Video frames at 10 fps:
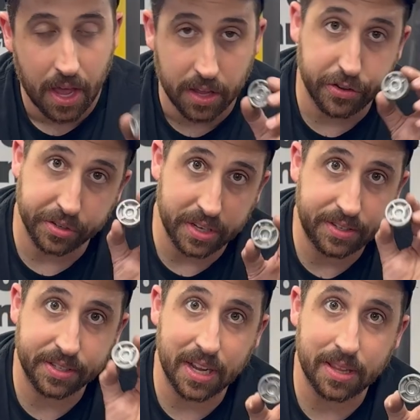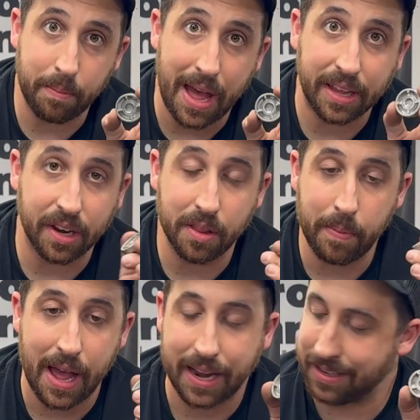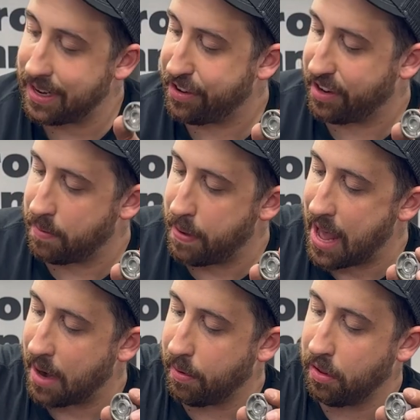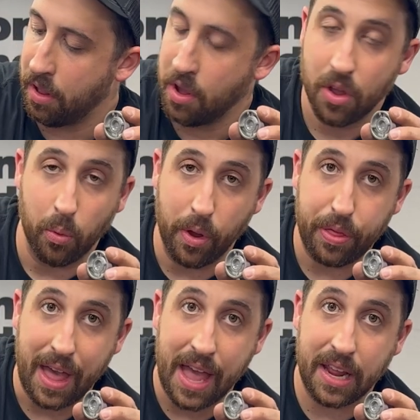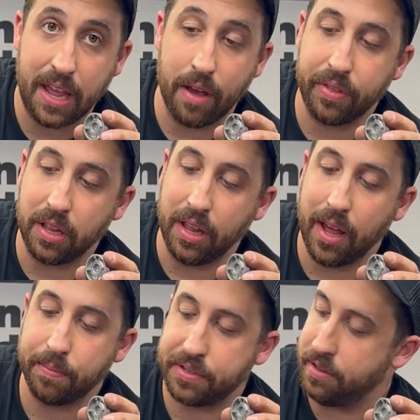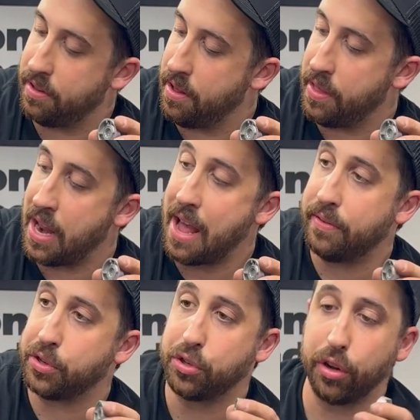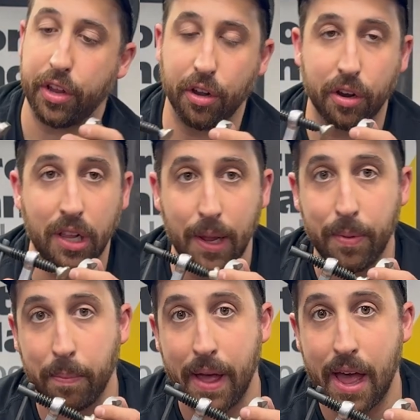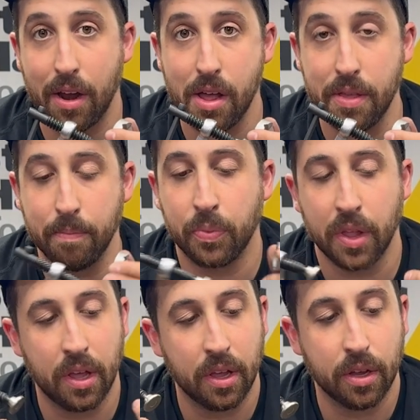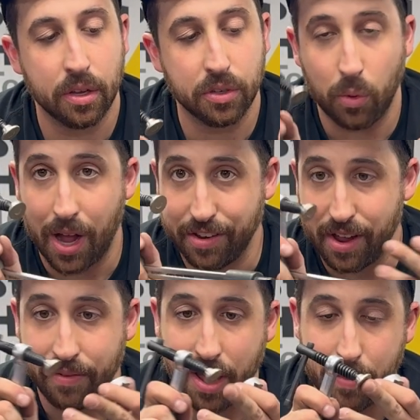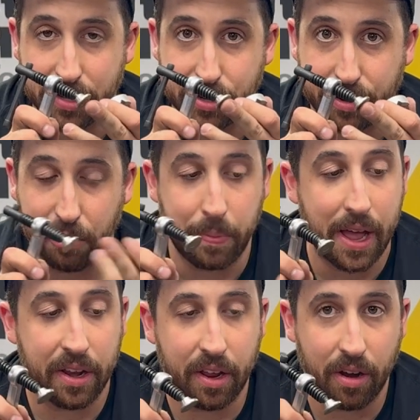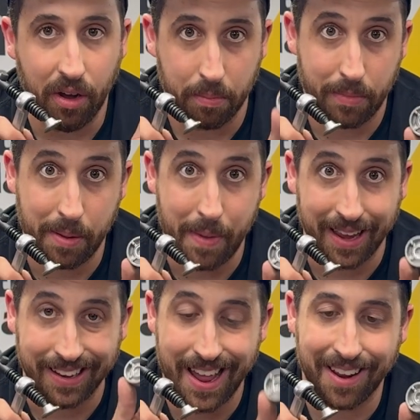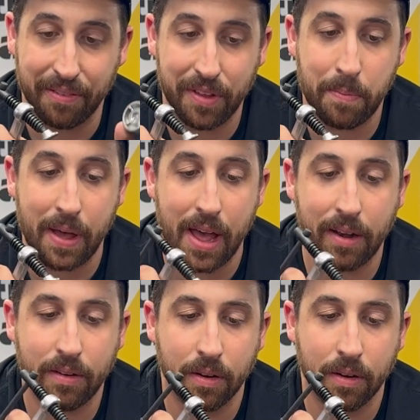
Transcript: And so since it's got the magnet on the back, it's actually compatible with any of the clamps that have a circular clamping pad on them. So watch, I've got my circular pad here, my magnetic V pad